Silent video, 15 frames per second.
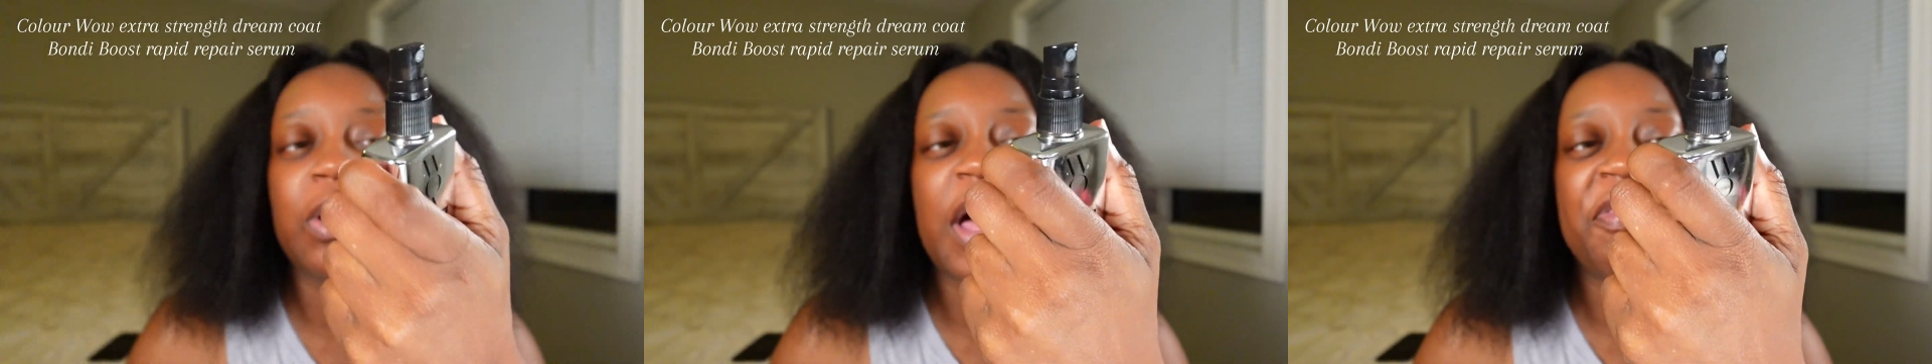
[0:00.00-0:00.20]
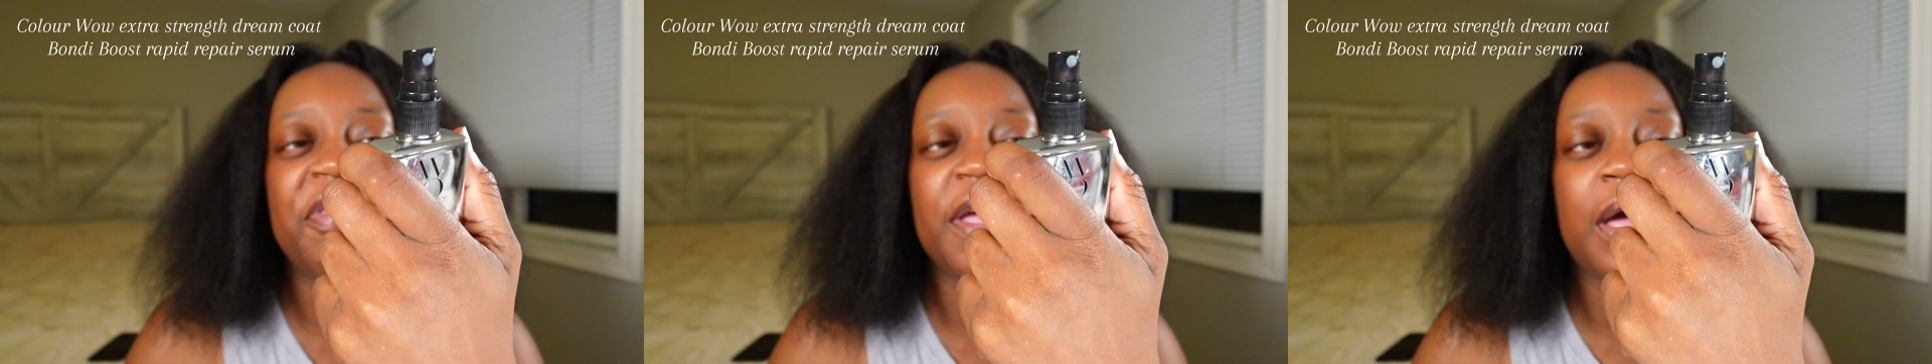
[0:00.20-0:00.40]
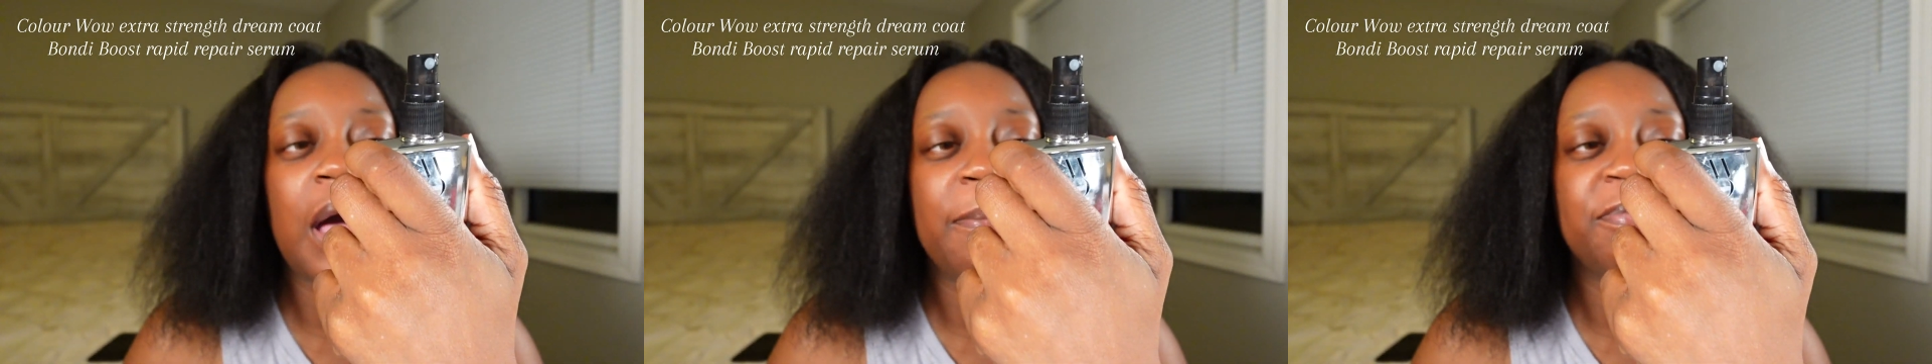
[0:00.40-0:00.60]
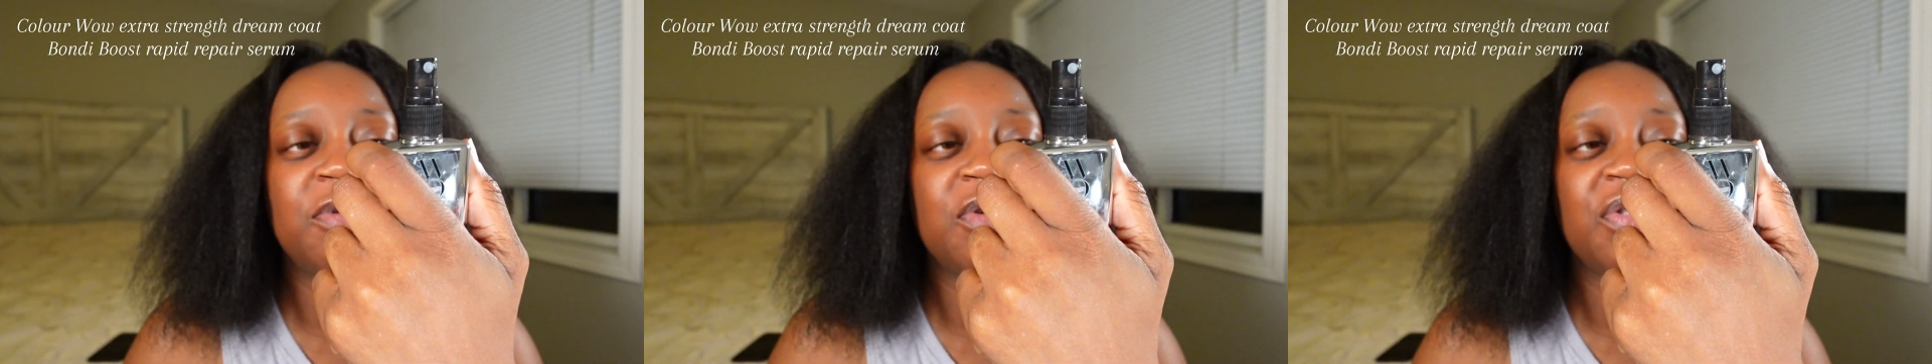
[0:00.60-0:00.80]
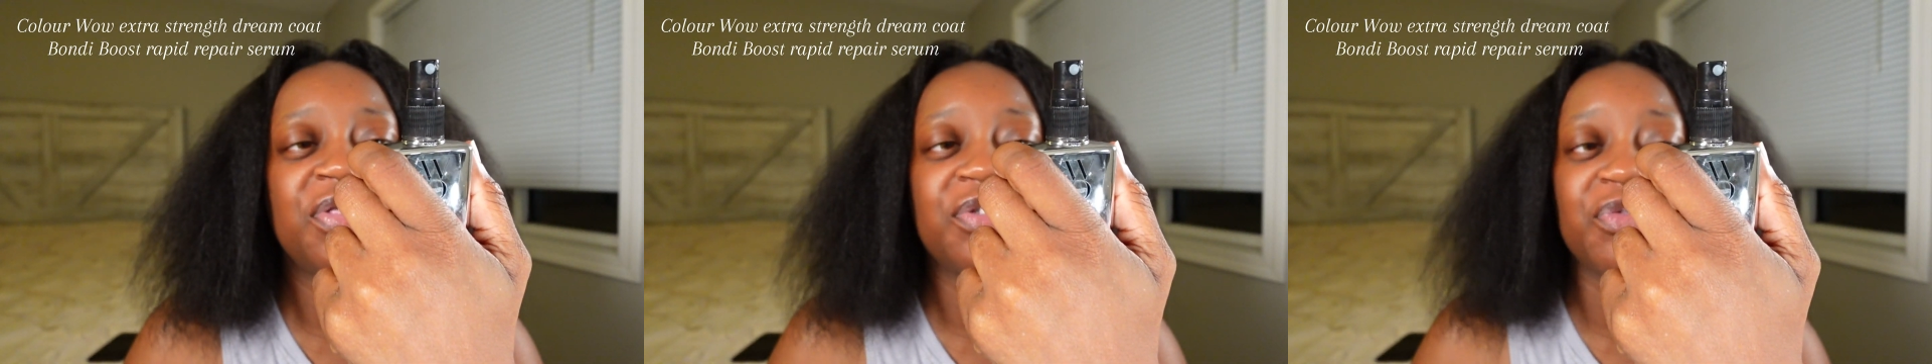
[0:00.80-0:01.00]
I think, up
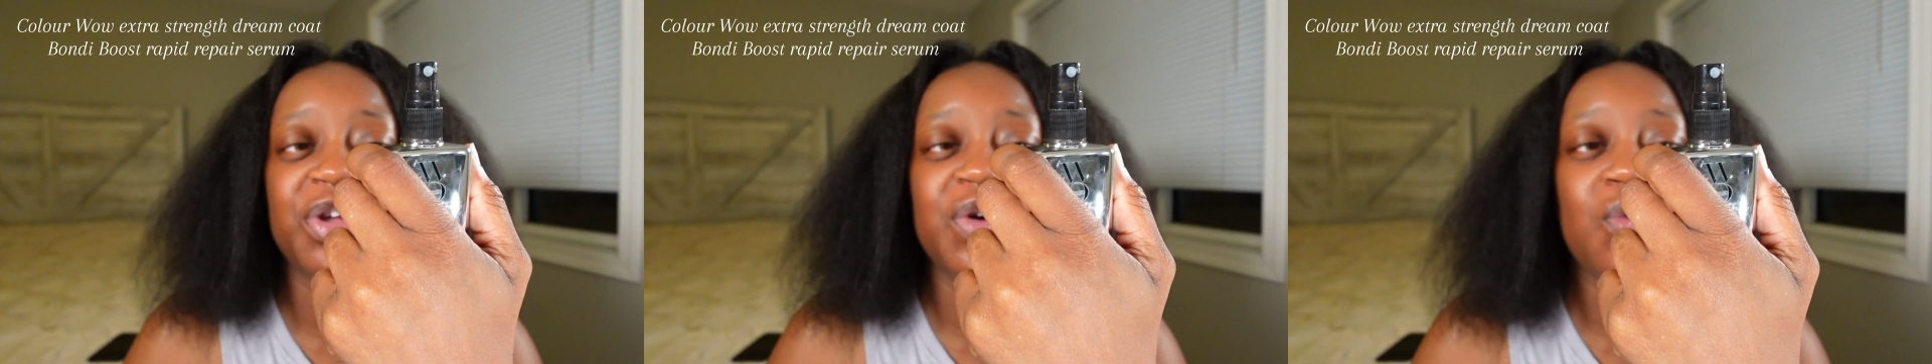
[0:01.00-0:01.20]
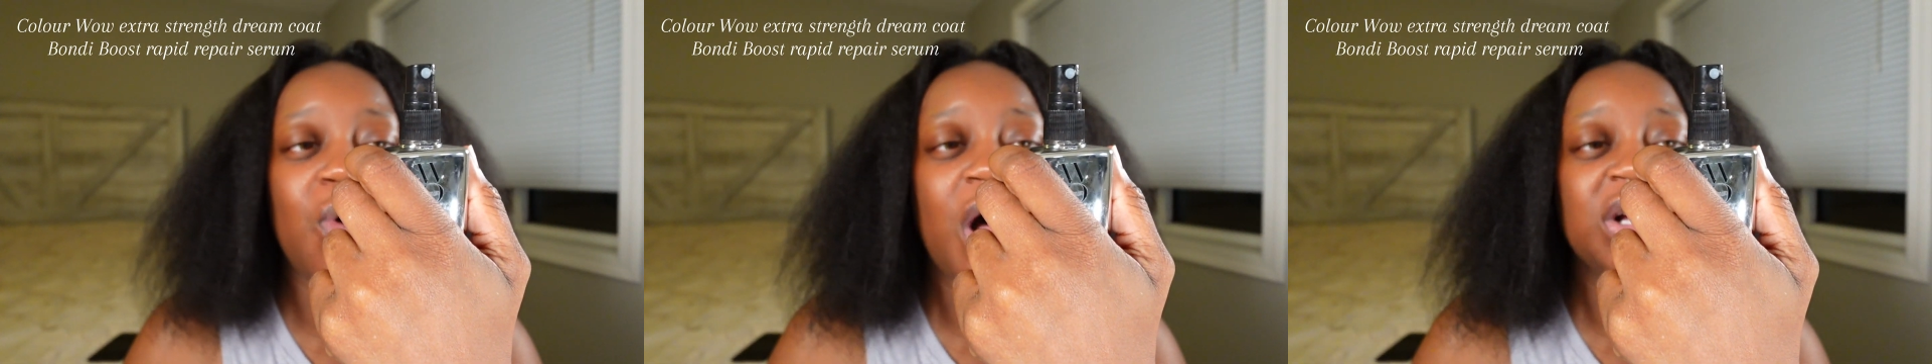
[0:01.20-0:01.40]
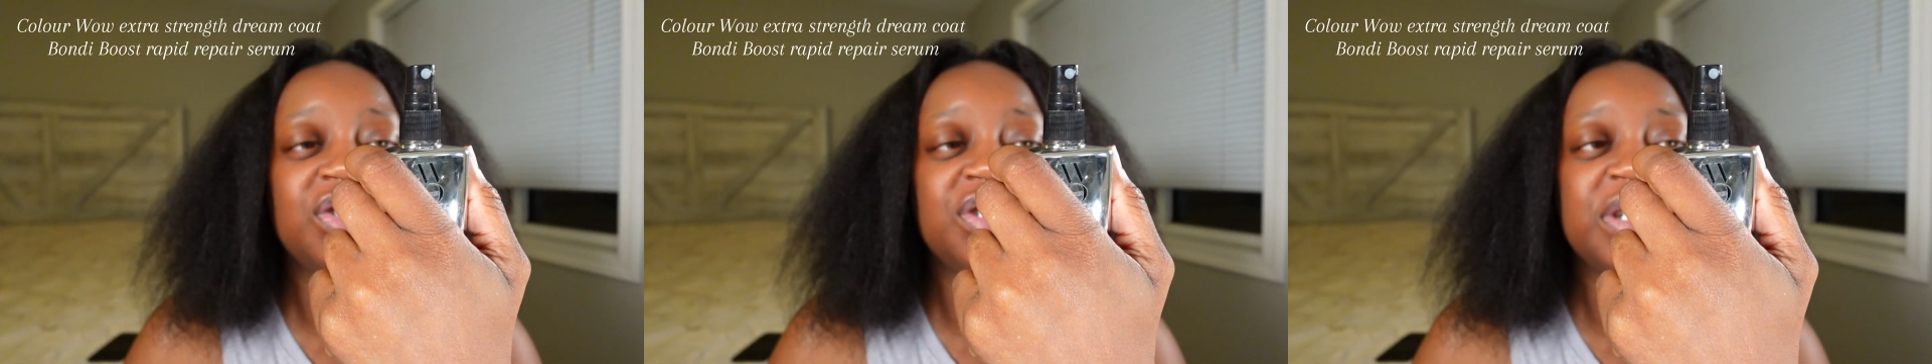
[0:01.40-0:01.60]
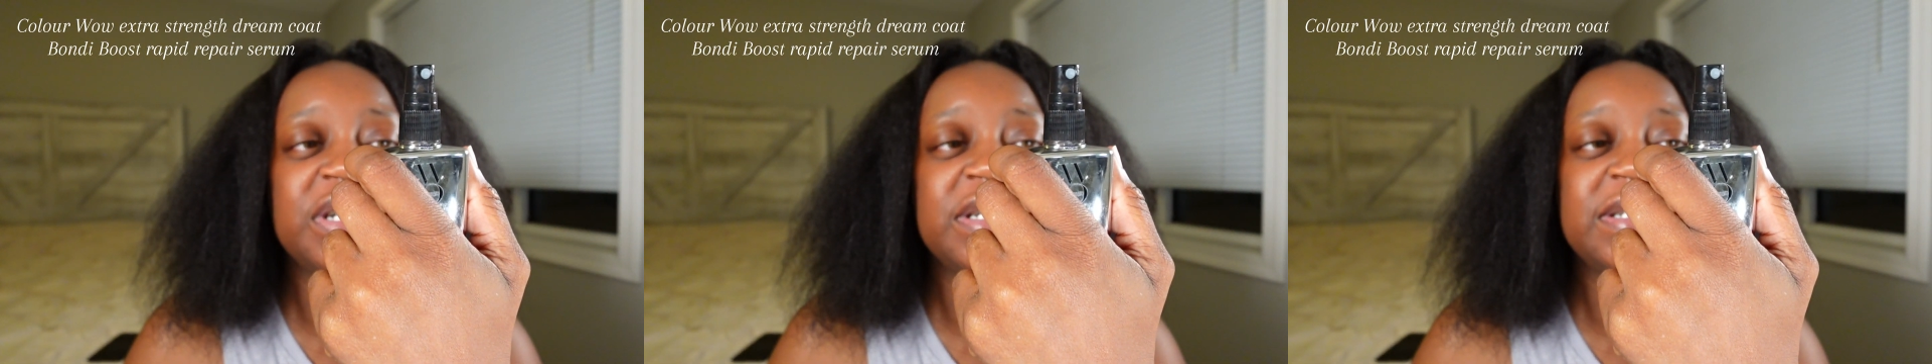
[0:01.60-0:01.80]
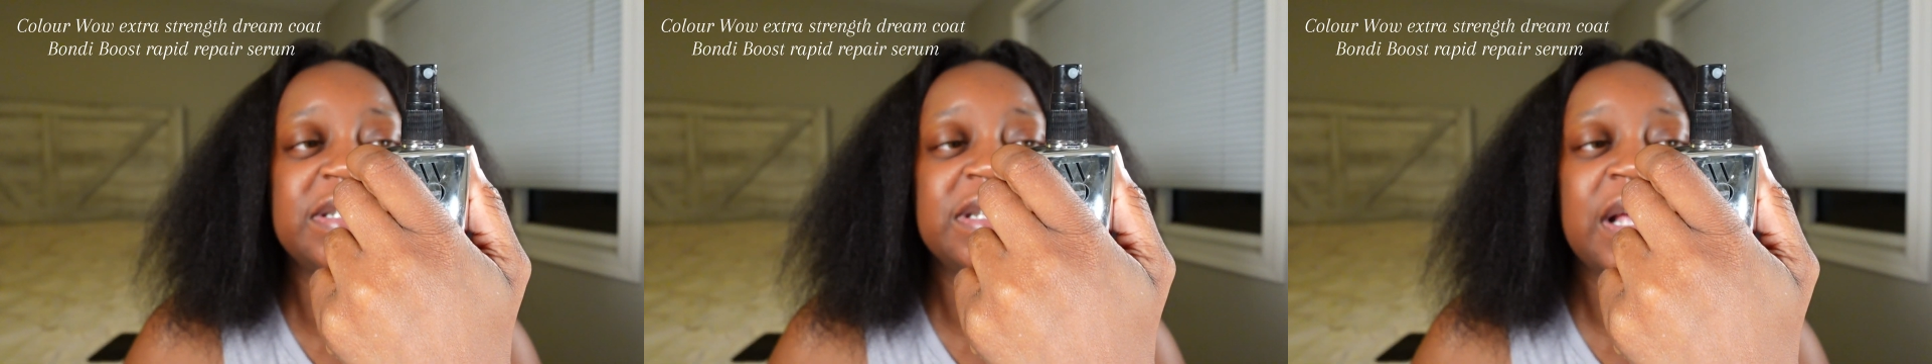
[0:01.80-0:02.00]
to 3
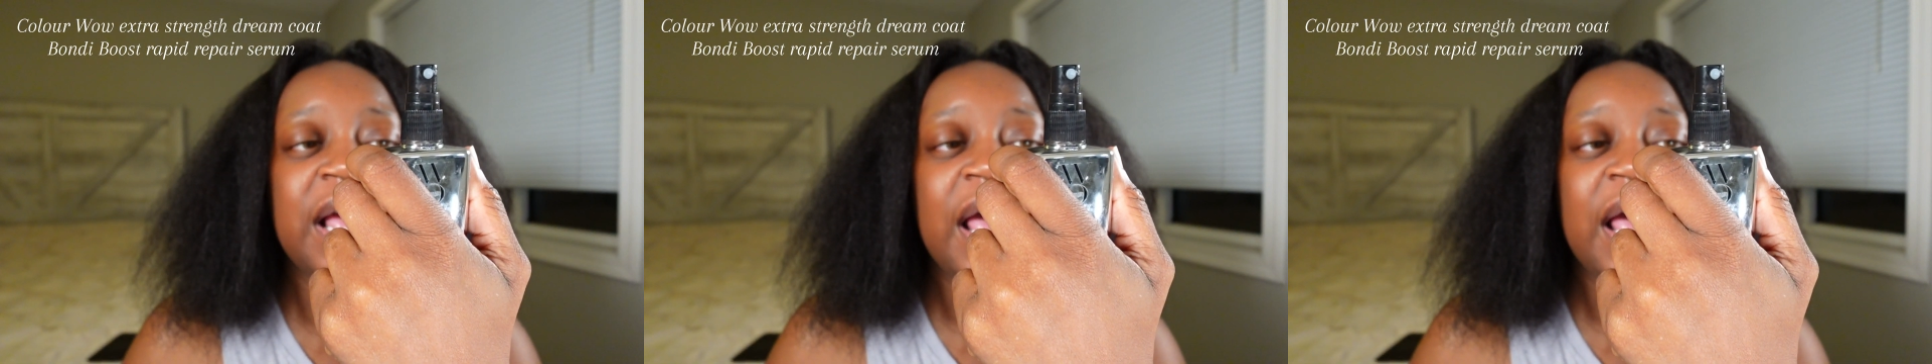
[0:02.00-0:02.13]
washes,